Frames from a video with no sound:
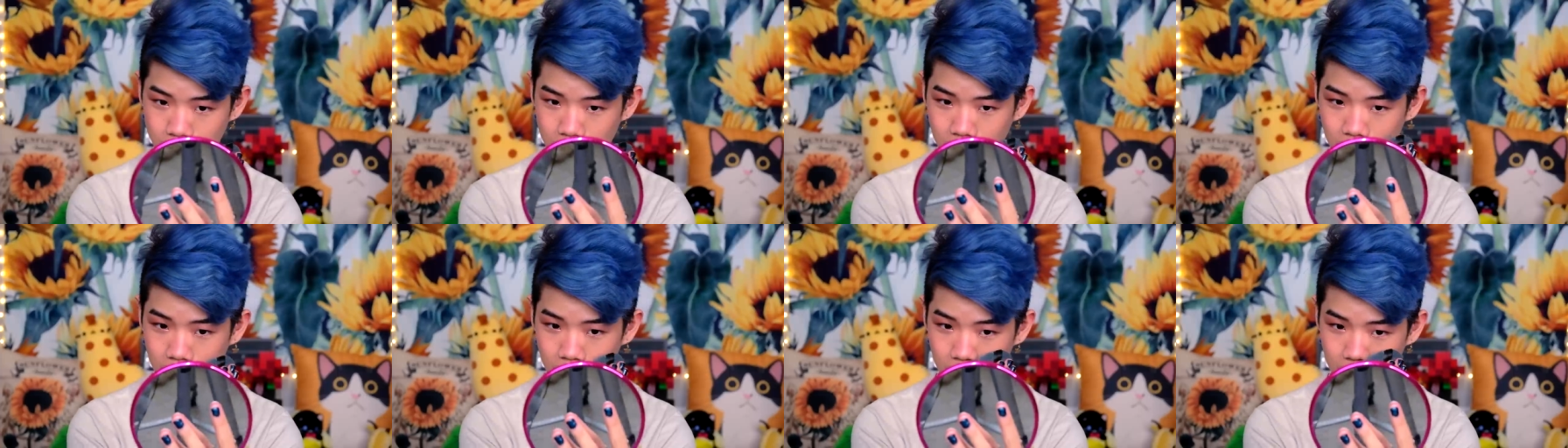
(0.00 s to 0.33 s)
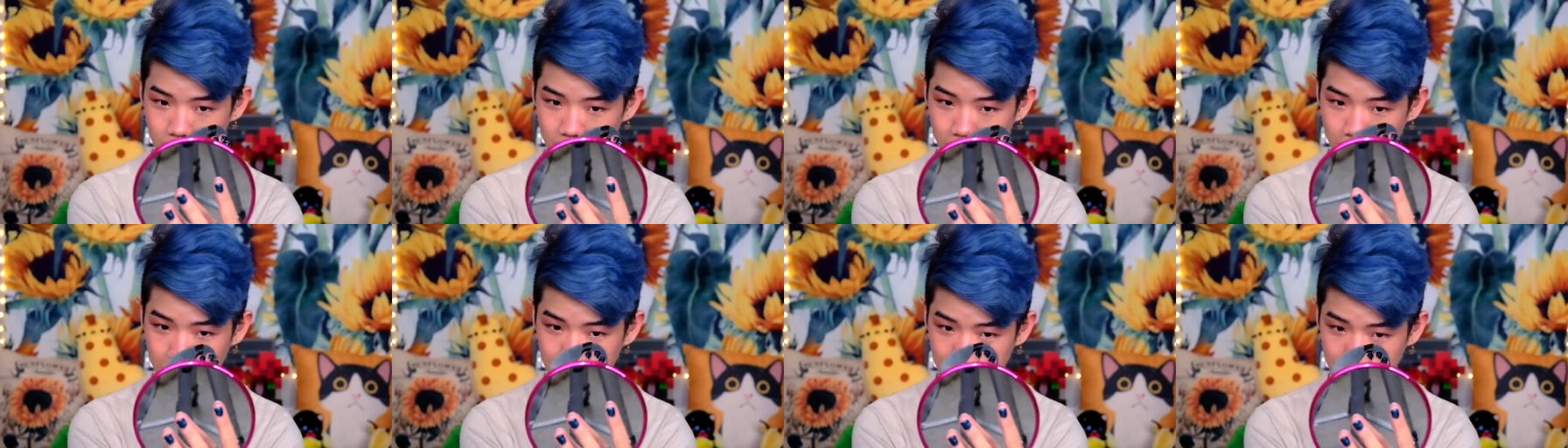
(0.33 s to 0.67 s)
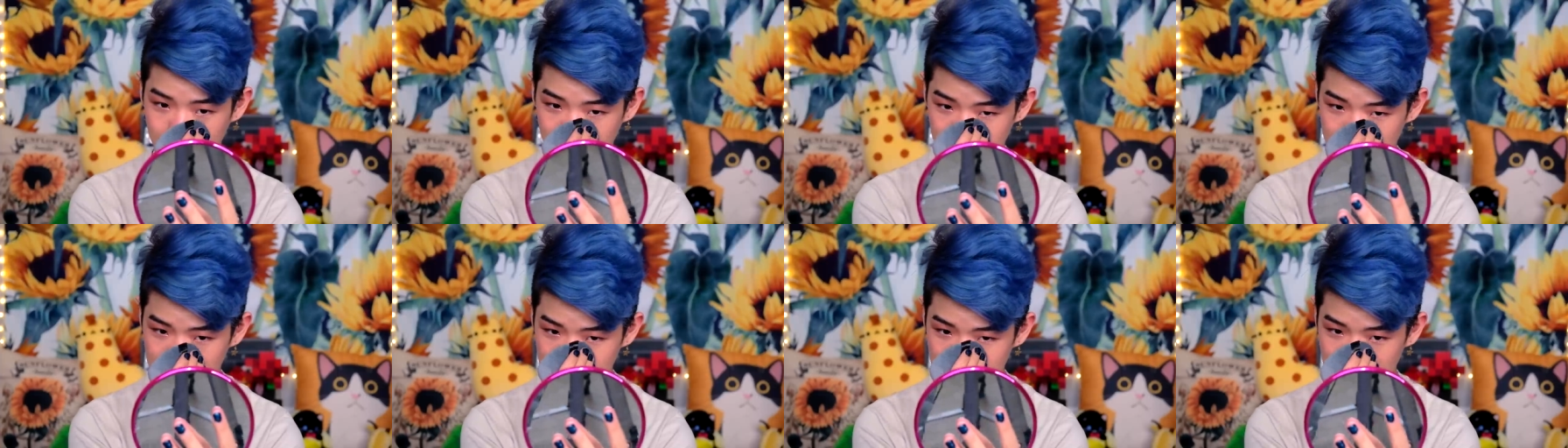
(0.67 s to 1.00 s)
we all like
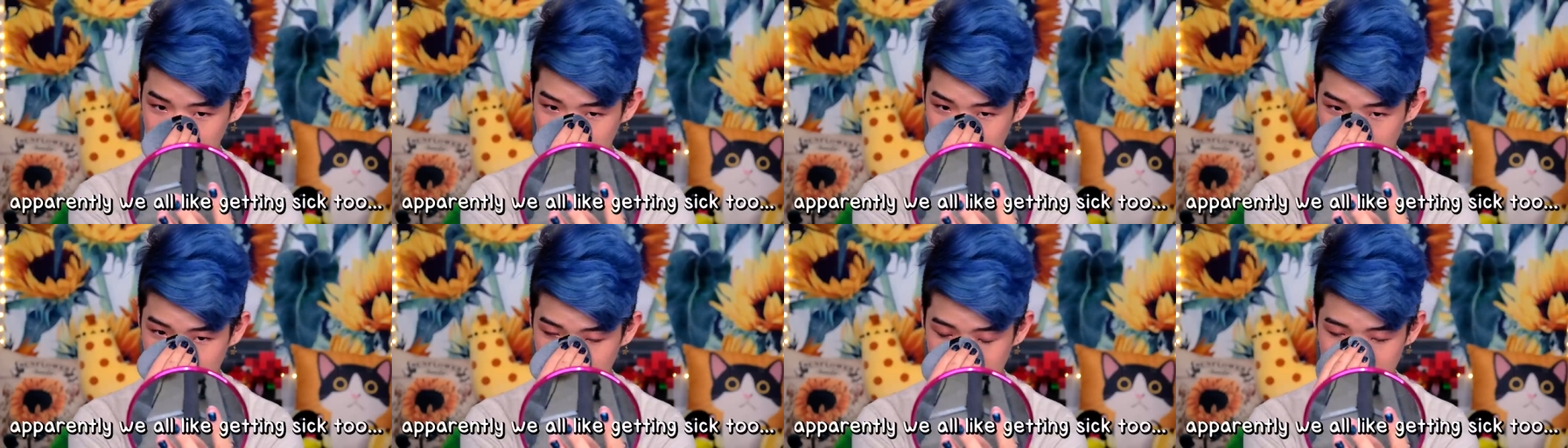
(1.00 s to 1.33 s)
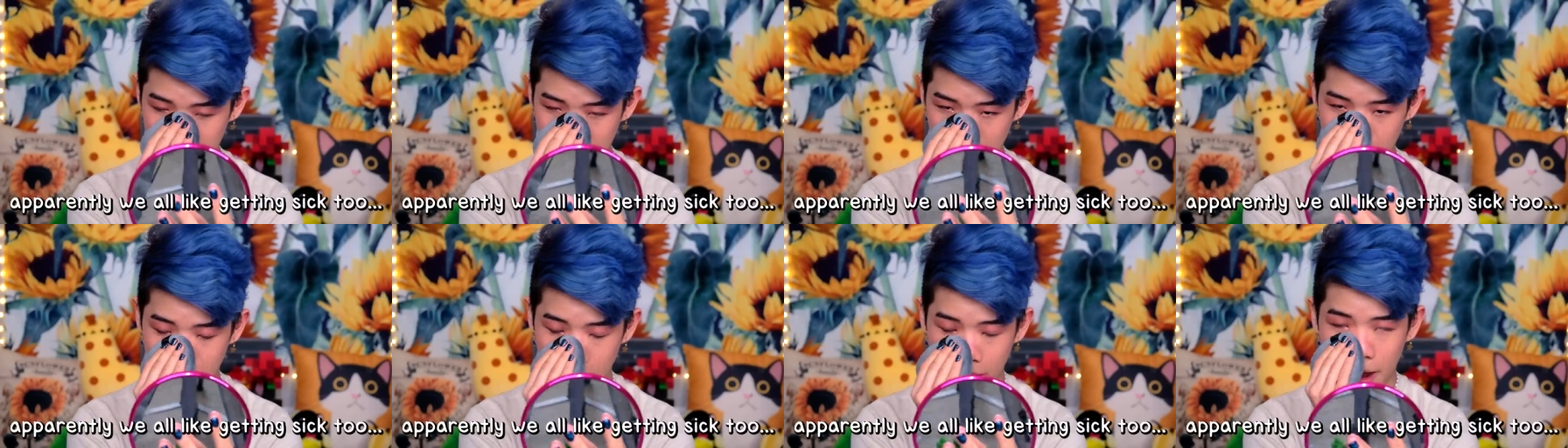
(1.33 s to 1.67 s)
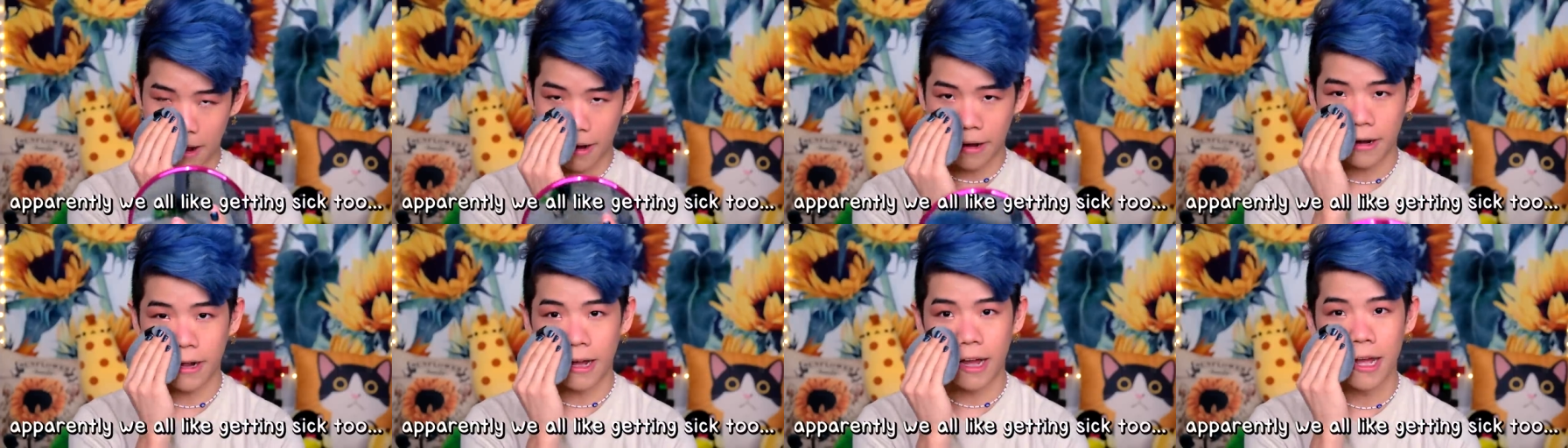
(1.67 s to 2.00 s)
looking sick now
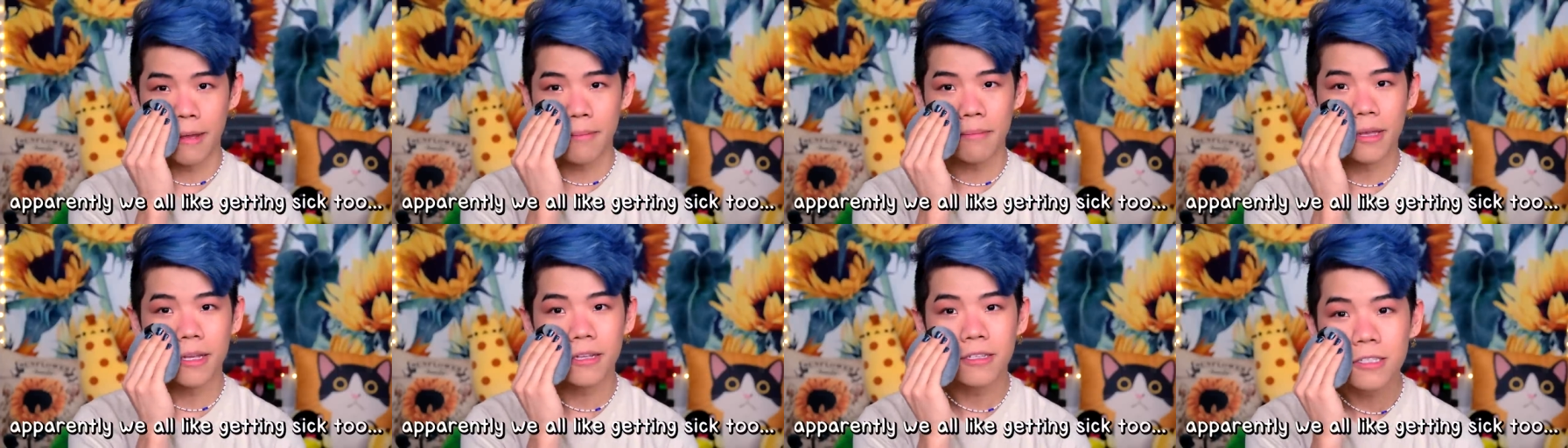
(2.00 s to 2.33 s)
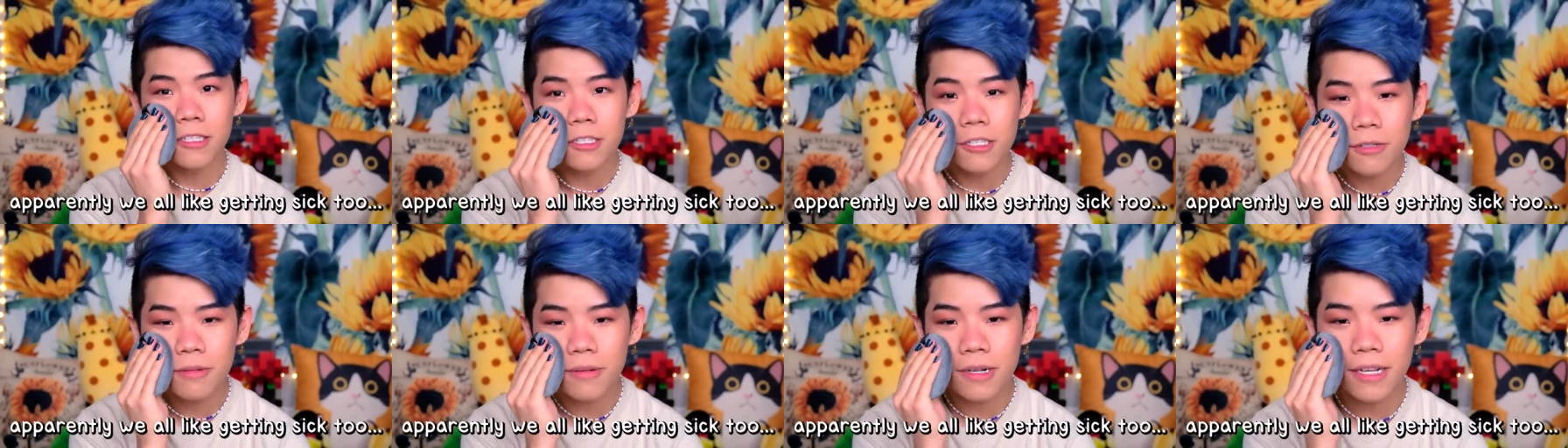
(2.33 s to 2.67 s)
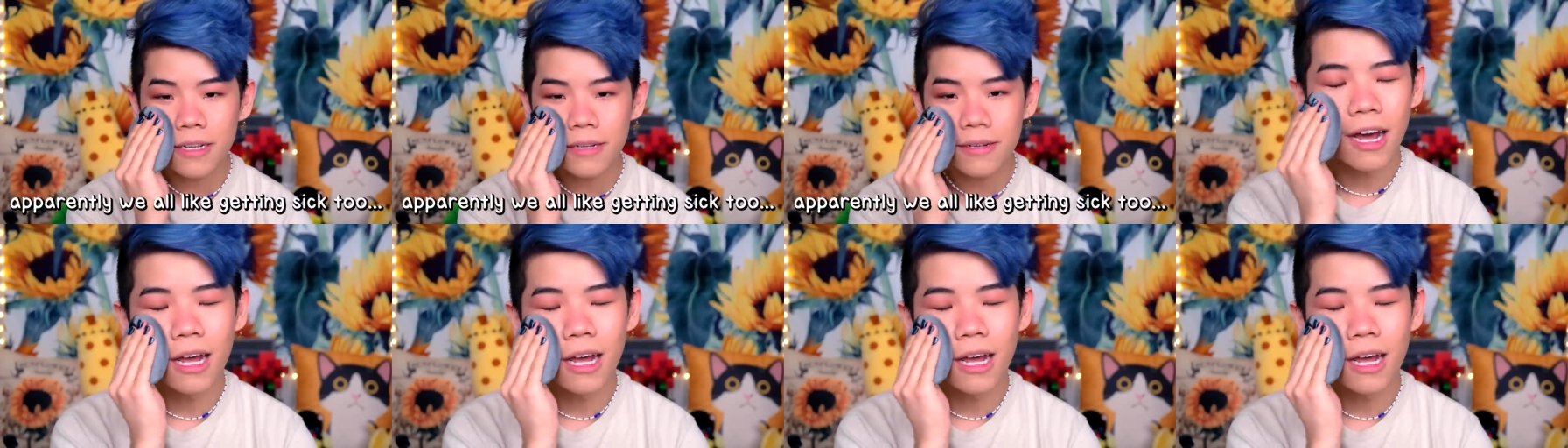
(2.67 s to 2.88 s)
and I'm into it.